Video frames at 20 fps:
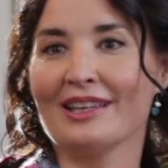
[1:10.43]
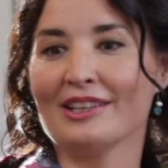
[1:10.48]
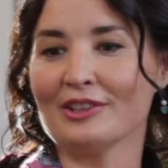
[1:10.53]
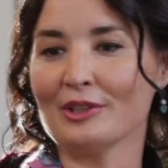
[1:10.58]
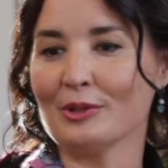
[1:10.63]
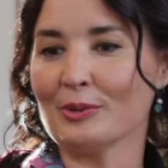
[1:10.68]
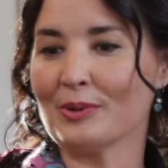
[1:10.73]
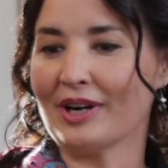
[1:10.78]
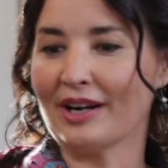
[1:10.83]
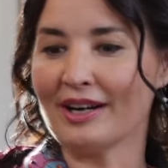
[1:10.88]

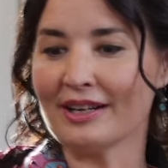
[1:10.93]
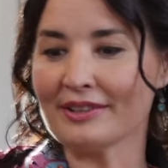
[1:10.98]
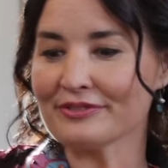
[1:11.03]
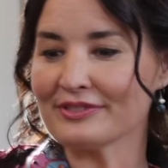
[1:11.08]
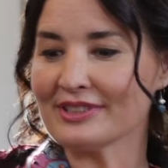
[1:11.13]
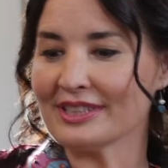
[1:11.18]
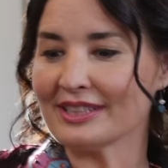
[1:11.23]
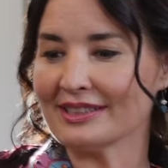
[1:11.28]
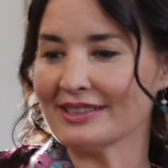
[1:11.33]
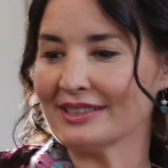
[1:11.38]
you
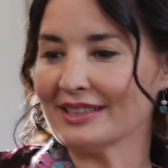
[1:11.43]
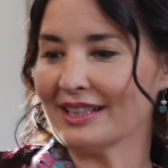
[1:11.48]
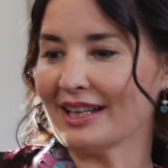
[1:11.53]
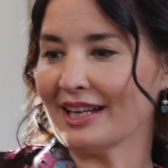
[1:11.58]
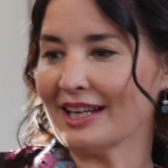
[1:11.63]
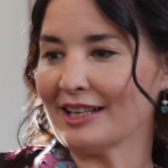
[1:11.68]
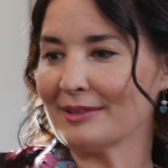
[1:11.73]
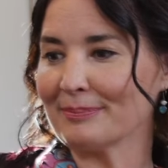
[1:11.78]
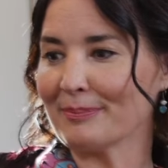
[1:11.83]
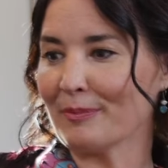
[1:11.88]
often
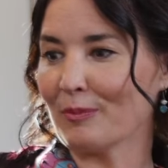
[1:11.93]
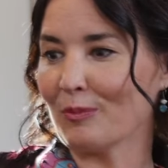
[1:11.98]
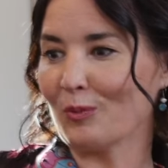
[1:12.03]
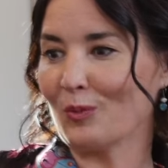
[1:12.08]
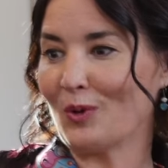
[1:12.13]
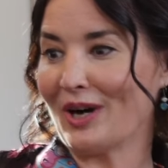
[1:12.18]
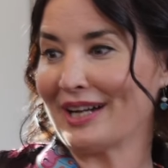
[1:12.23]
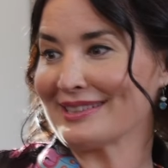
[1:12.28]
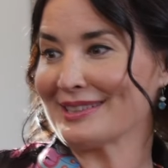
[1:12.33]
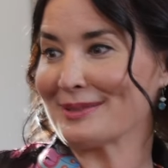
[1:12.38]
um,
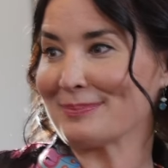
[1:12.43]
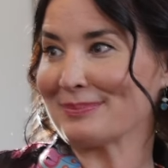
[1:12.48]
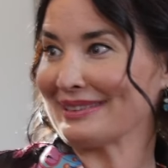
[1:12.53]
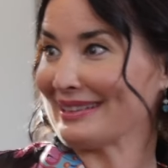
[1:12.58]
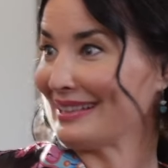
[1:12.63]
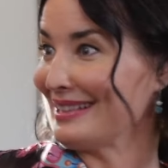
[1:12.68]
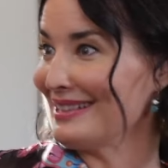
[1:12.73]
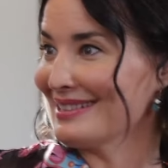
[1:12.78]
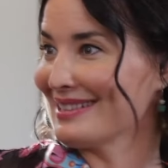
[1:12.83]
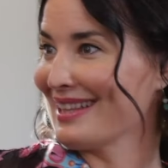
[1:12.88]
want to
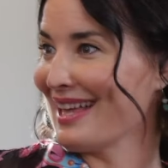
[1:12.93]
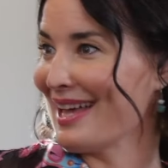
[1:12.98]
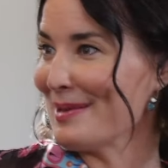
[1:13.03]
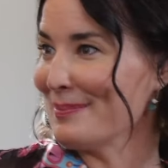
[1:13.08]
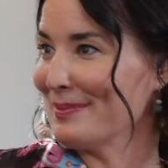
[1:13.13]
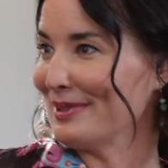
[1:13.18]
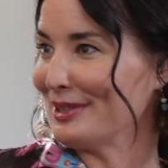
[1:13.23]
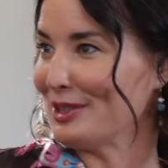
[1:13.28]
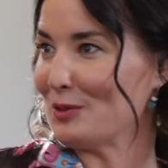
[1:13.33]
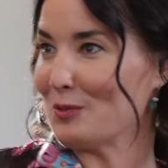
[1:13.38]
please
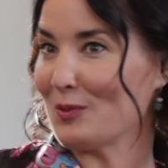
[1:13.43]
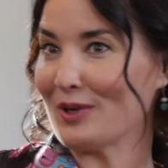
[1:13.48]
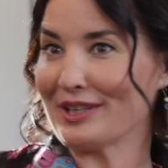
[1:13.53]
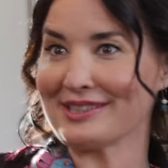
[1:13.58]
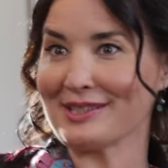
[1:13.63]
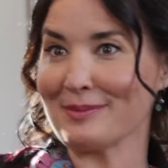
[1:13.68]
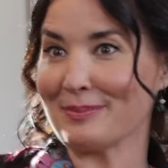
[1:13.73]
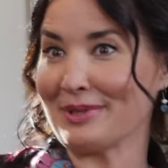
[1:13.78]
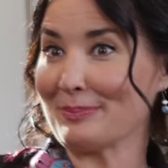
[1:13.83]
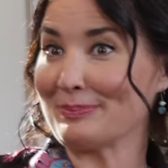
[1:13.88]
them and you want
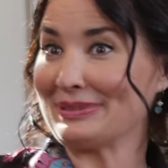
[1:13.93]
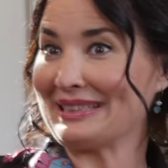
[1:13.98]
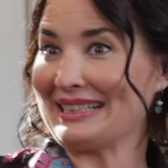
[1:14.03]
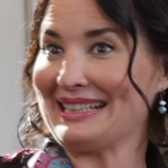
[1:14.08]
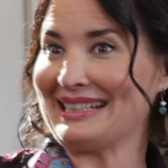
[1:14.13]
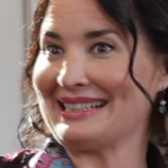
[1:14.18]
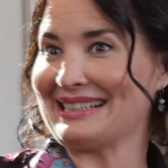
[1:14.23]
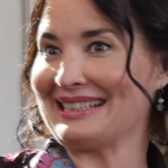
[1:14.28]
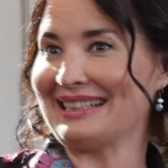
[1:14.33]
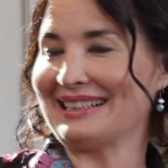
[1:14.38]
to be
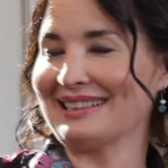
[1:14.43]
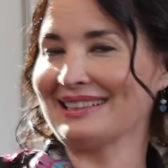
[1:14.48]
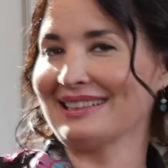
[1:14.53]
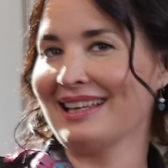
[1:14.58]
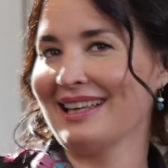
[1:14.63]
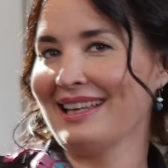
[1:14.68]
pleasing.